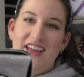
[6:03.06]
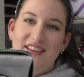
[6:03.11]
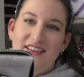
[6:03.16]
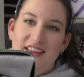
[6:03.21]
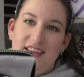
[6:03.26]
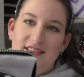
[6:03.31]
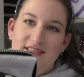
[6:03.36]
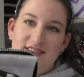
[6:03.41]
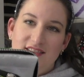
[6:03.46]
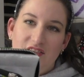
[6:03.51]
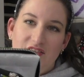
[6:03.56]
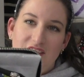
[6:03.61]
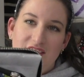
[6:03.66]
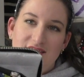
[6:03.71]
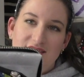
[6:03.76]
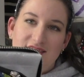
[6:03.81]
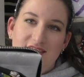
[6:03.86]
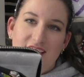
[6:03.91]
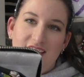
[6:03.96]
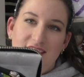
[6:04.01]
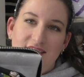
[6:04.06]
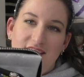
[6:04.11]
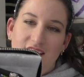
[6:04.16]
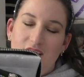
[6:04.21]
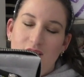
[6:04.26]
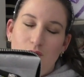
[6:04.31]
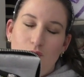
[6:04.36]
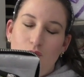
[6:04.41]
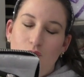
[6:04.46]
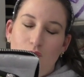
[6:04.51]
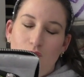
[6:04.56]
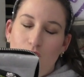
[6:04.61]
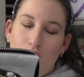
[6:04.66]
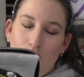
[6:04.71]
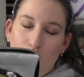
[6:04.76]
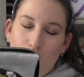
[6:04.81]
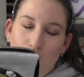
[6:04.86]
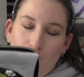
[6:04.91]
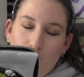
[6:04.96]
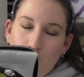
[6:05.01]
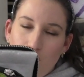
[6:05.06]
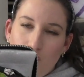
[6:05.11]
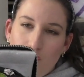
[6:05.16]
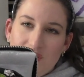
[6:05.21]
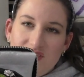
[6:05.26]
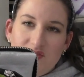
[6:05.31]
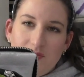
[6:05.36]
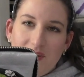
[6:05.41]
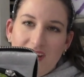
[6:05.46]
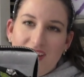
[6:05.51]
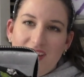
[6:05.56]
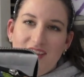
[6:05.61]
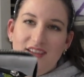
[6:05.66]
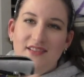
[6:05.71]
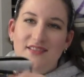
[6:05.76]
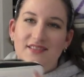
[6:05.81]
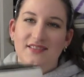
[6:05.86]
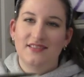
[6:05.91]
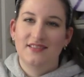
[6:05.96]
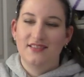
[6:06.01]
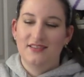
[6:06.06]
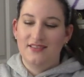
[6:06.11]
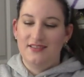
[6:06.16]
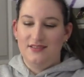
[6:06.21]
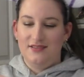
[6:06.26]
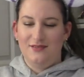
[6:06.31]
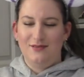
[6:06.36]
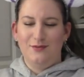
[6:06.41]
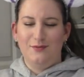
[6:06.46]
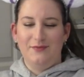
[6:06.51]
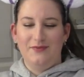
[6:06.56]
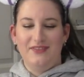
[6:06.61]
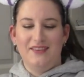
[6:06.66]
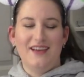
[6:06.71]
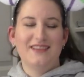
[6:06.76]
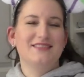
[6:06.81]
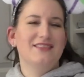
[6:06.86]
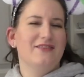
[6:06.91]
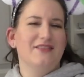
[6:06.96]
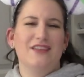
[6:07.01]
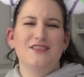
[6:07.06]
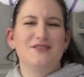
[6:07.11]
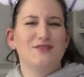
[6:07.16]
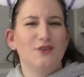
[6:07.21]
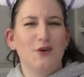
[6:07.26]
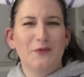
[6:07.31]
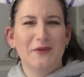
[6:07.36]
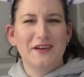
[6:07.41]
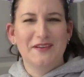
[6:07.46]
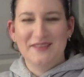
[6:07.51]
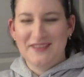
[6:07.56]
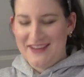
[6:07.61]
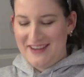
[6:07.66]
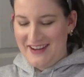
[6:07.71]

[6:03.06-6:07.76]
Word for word: aliens on the inside, like, ooh is right. I said that's so weird,